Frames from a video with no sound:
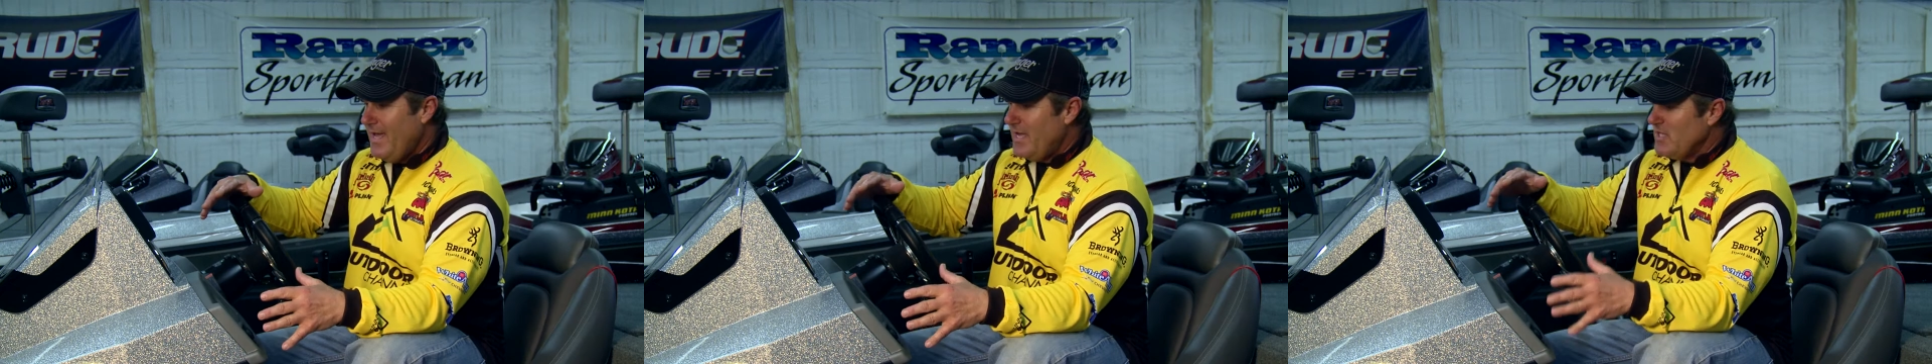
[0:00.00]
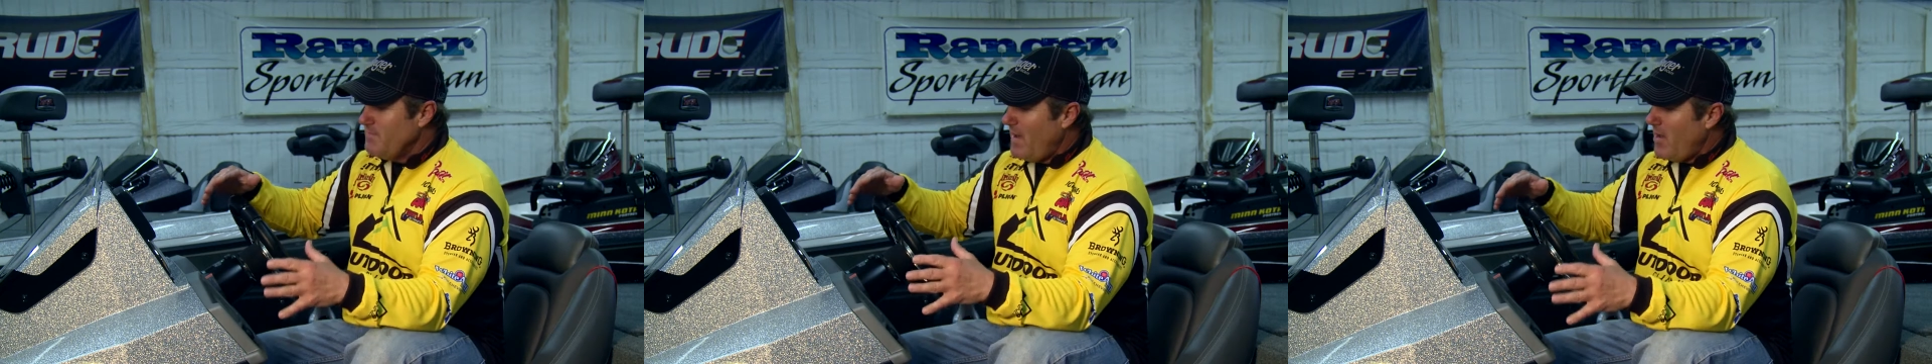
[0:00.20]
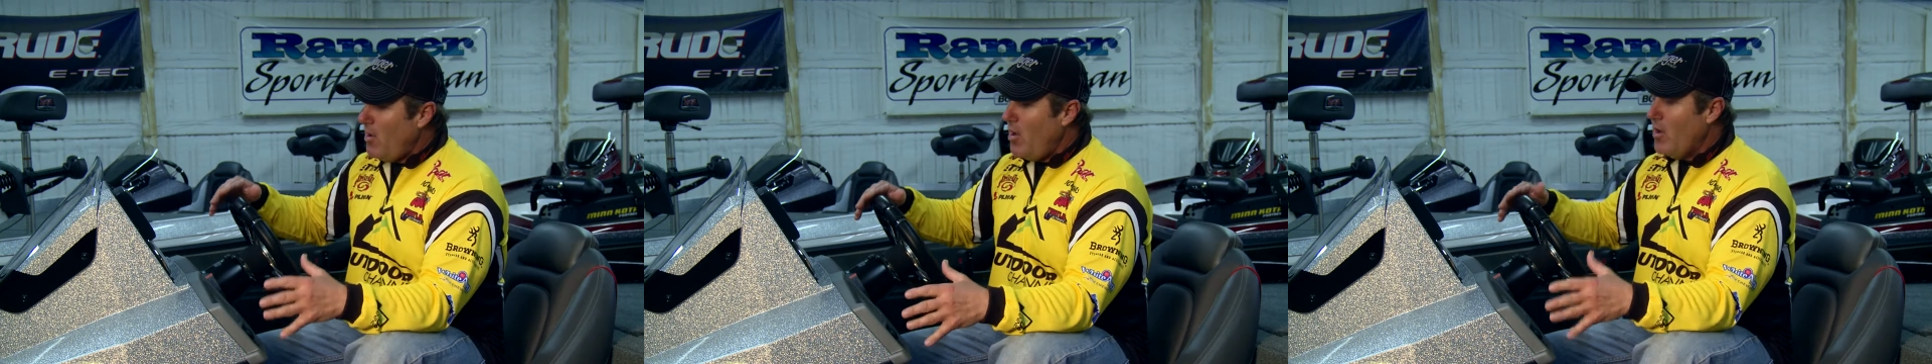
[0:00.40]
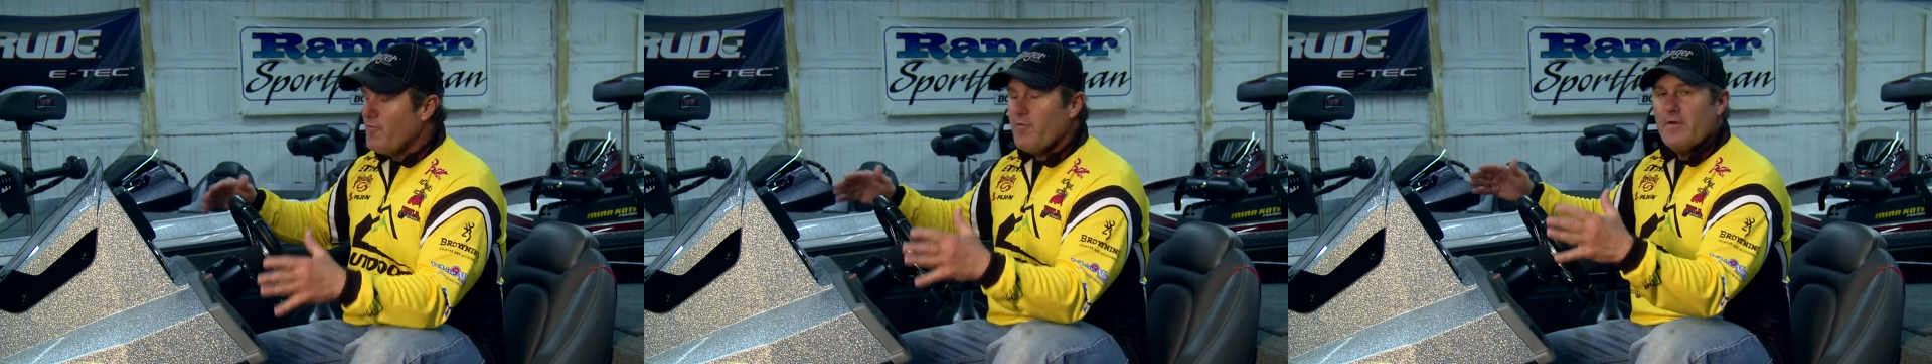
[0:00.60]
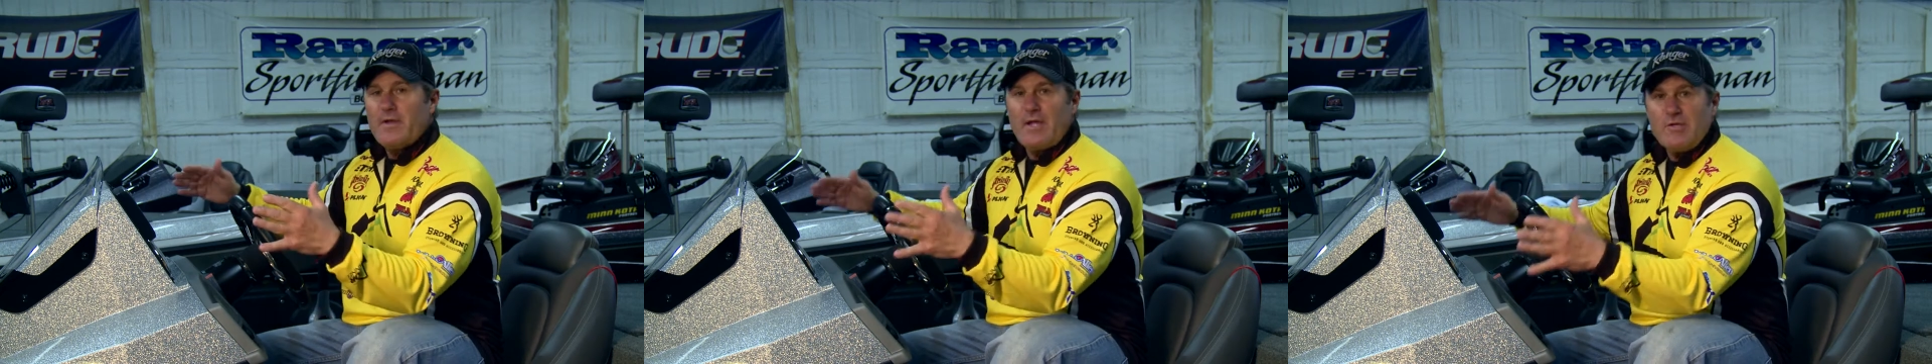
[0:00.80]
is by
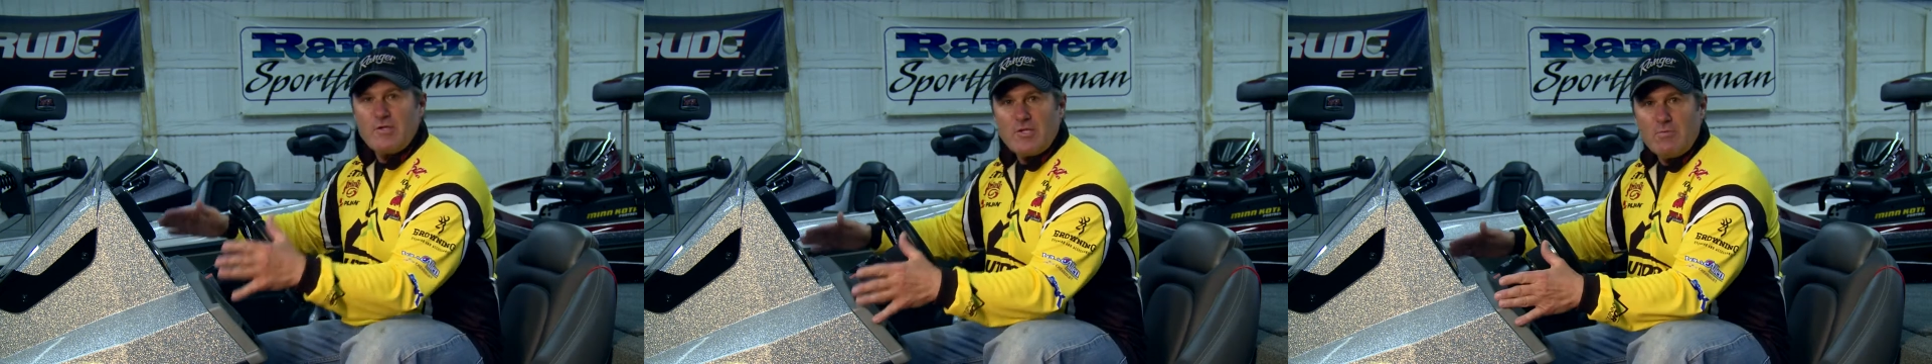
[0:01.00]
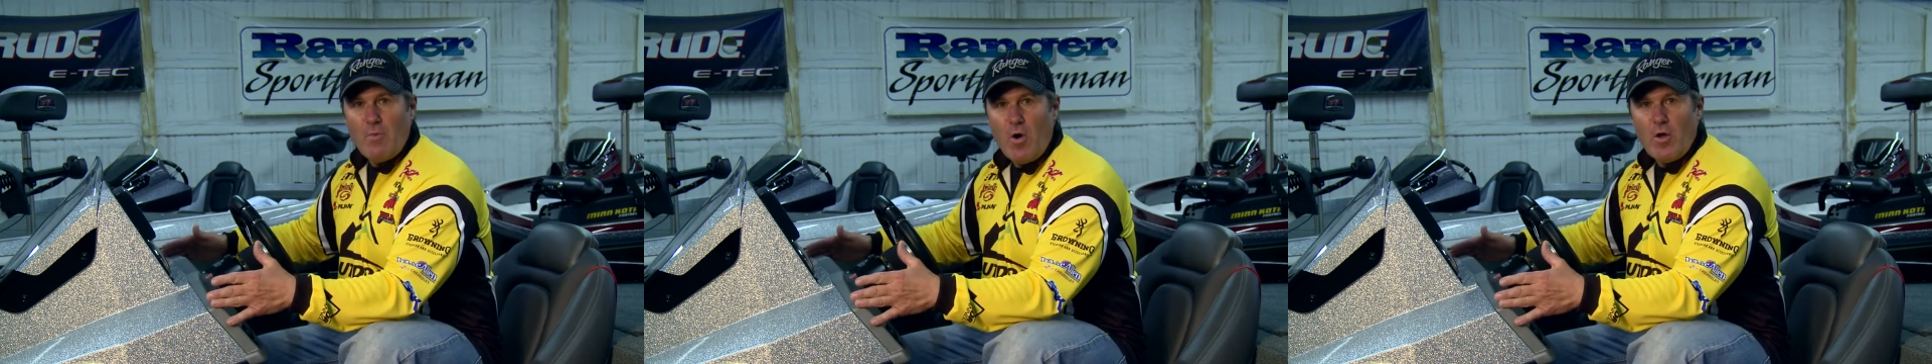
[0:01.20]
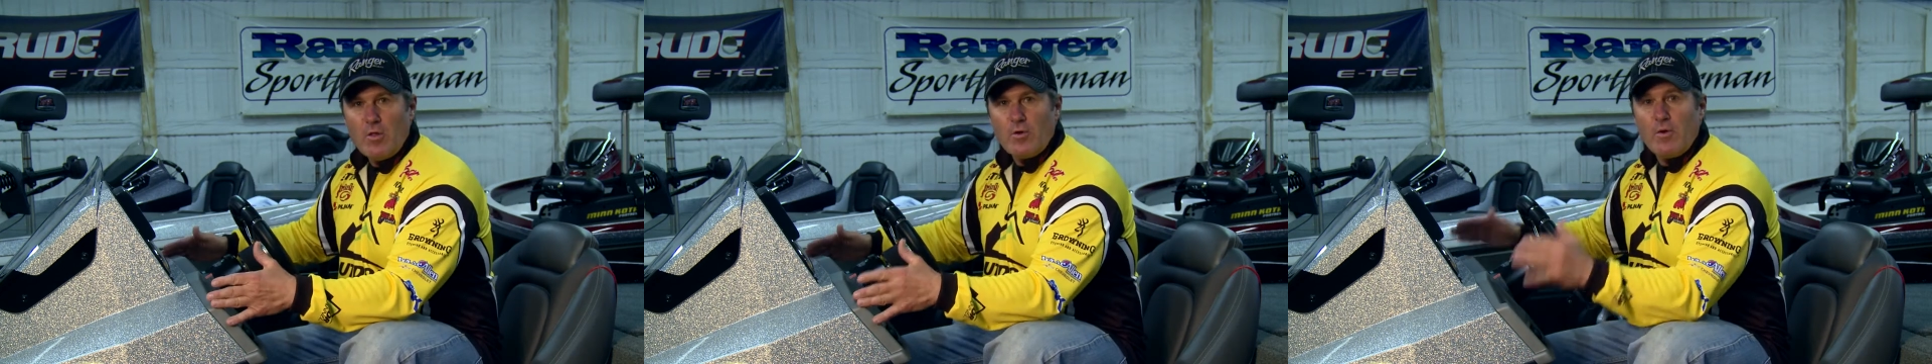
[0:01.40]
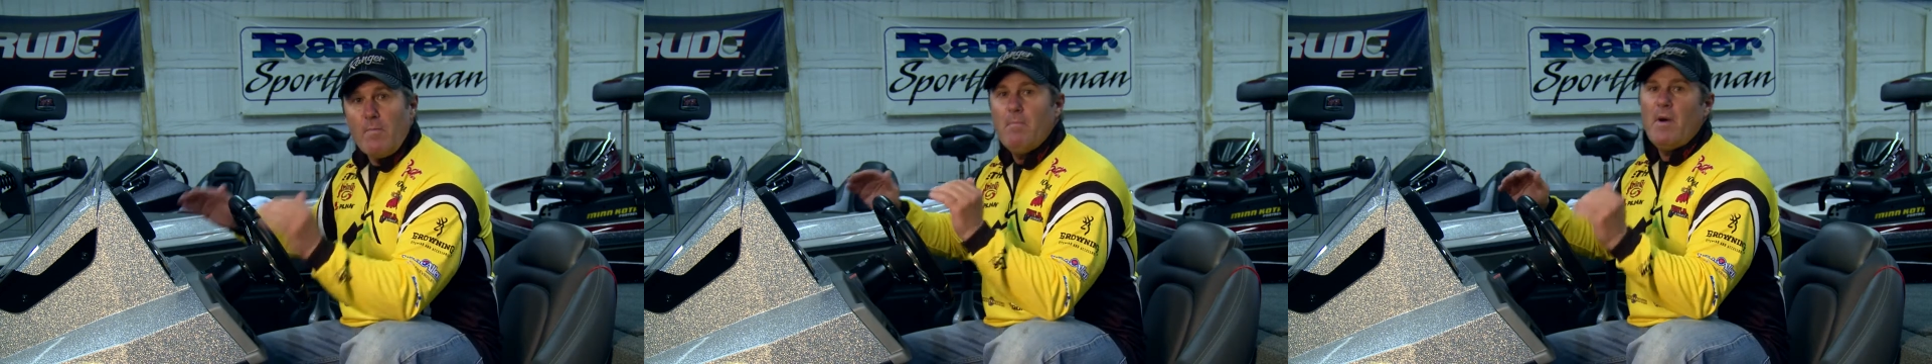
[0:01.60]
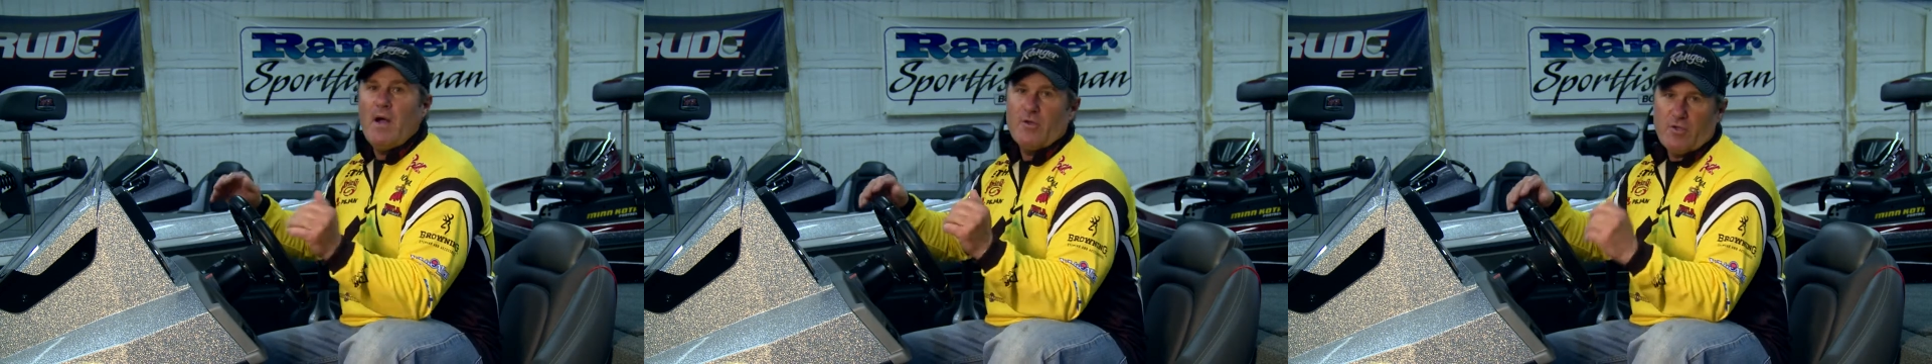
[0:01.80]
offering a smaller
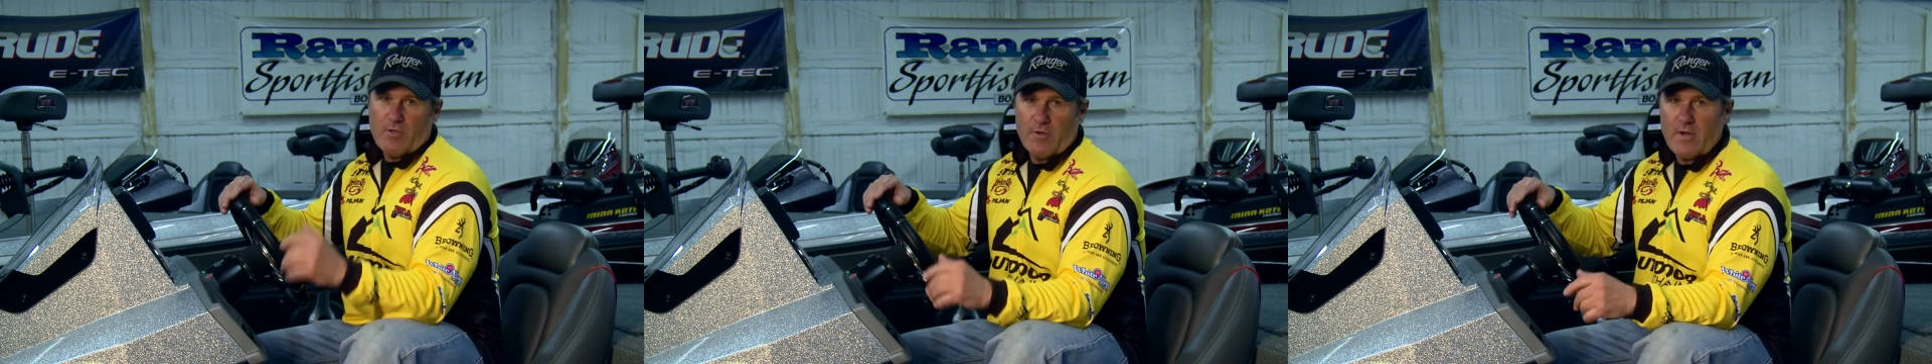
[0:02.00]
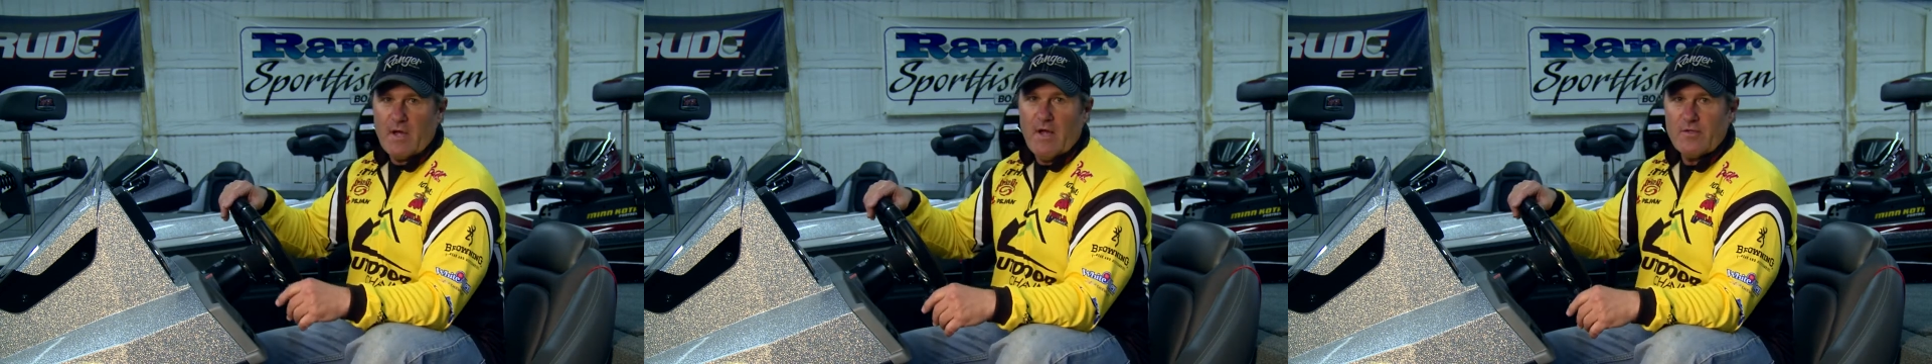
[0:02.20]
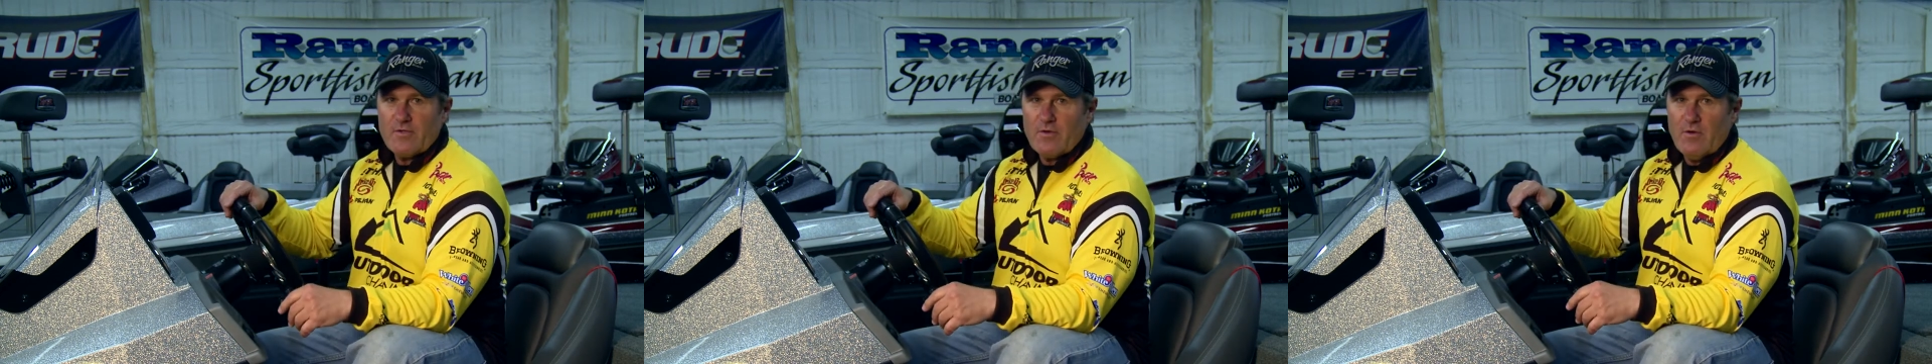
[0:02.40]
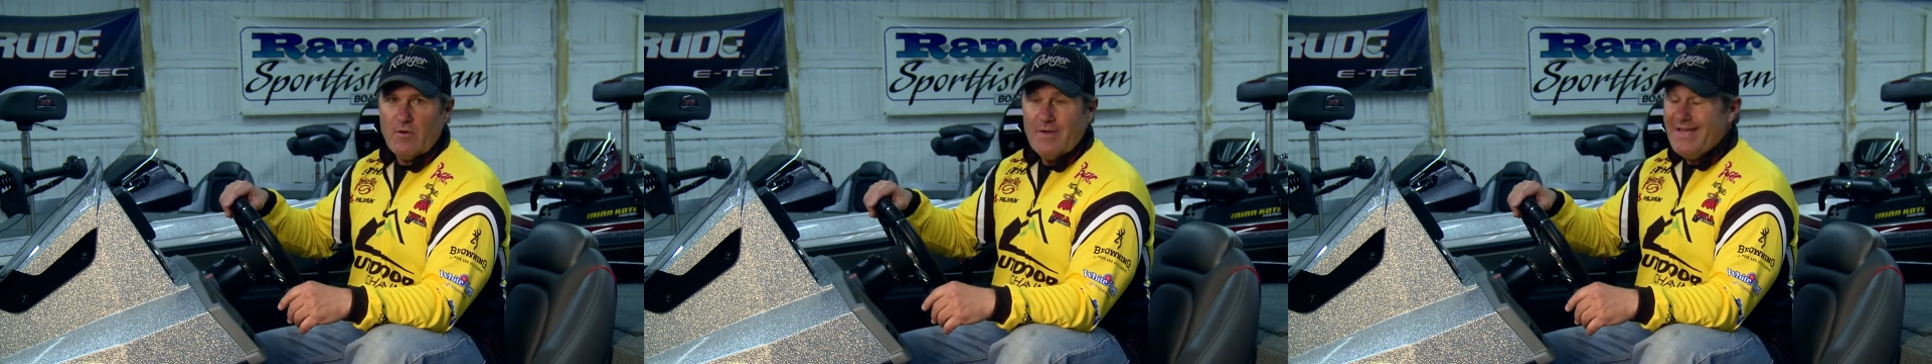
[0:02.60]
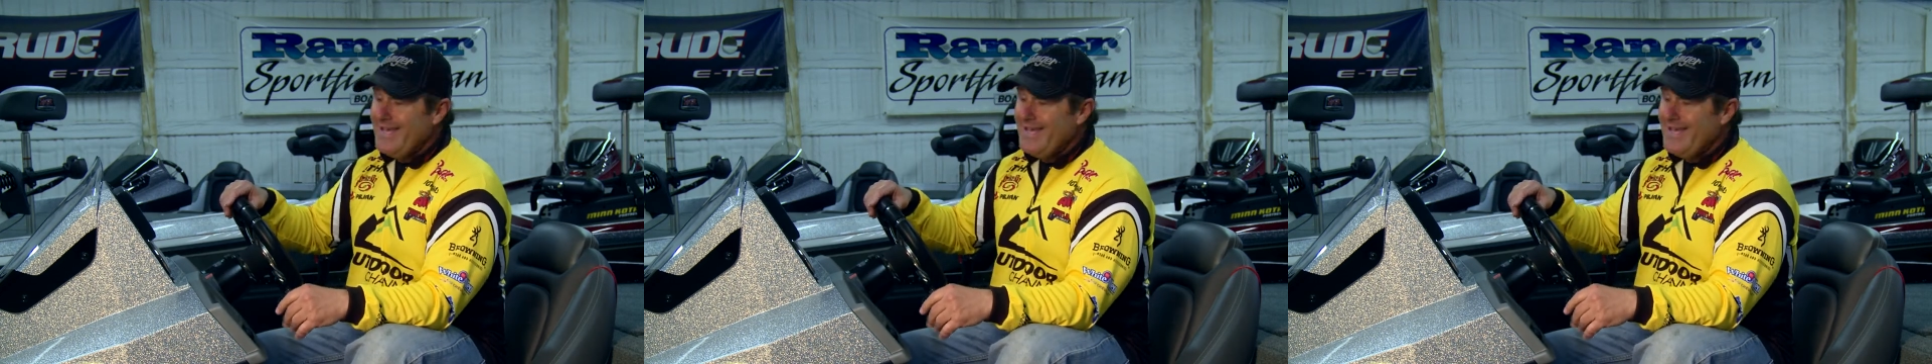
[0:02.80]
modular console.